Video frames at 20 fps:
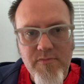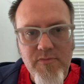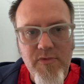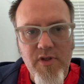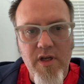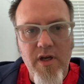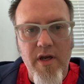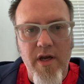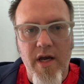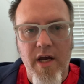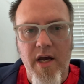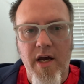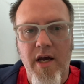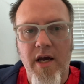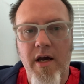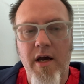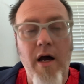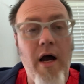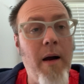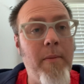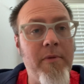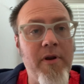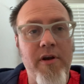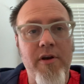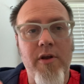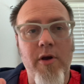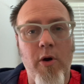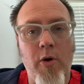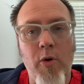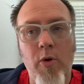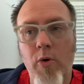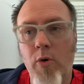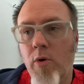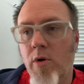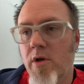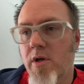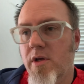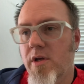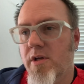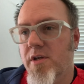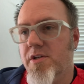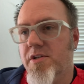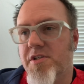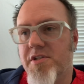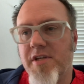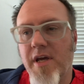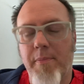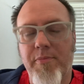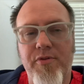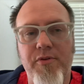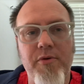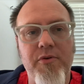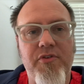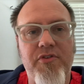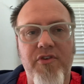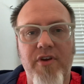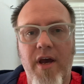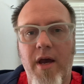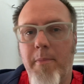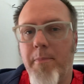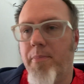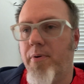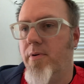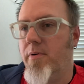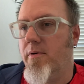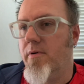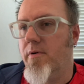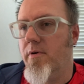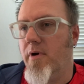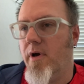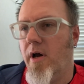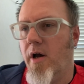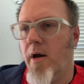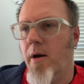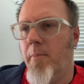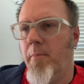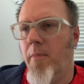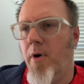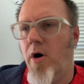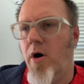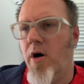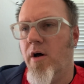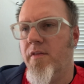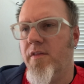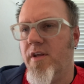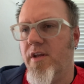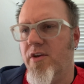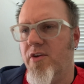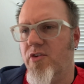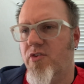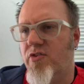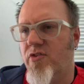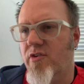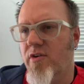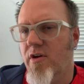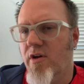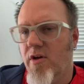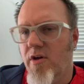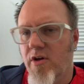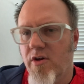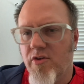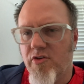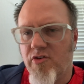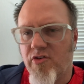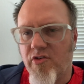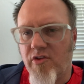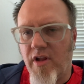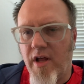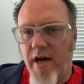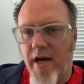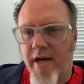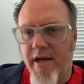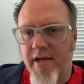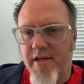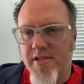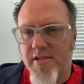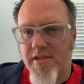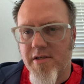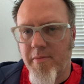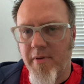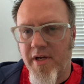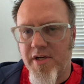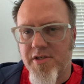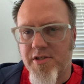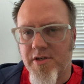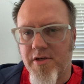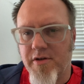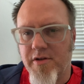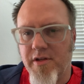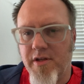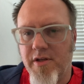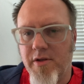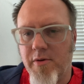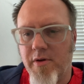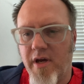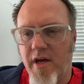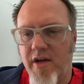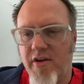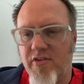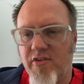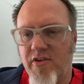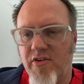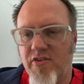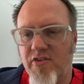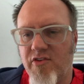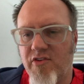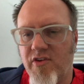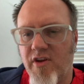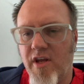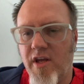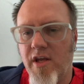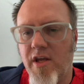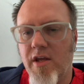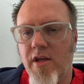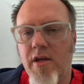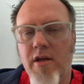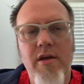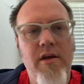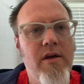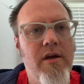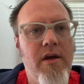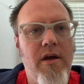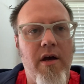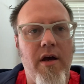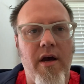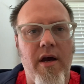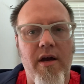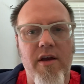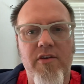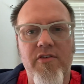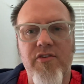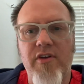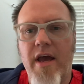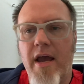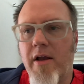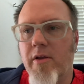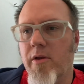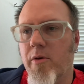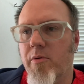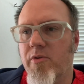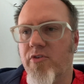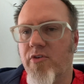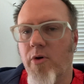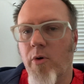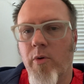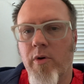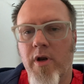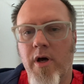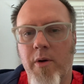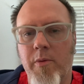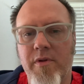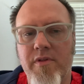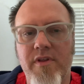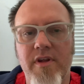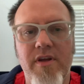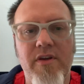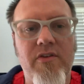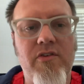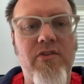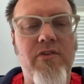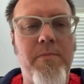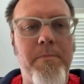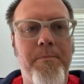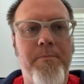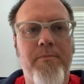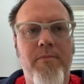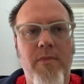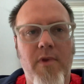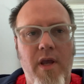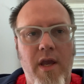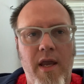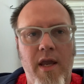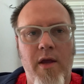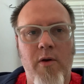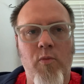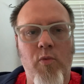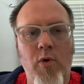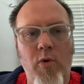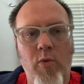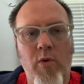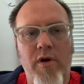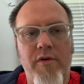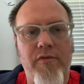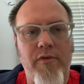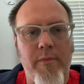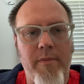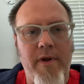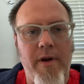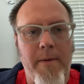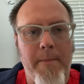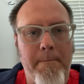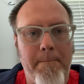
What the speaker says: I'm going to go step through step on these slides to make sure that you guys can see exactly what's going on with these, and we'll work from there.